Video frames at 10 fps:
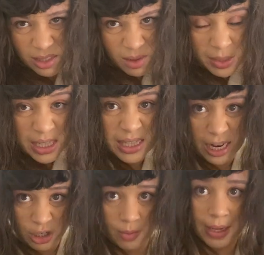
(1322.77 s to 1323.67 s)
I'm gonna
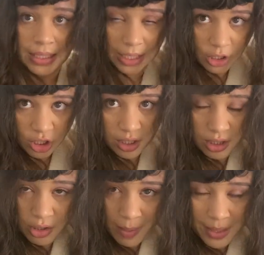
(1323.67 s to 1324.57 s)
section my section.
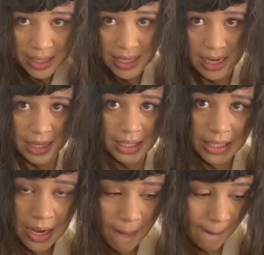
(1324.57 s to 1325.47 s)
So I'm gonna take this
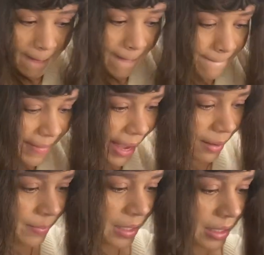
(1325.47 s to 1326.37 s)

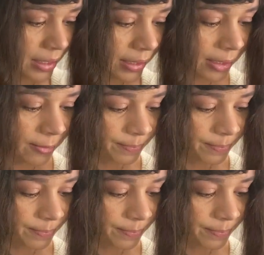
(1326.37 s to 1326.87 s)
back piece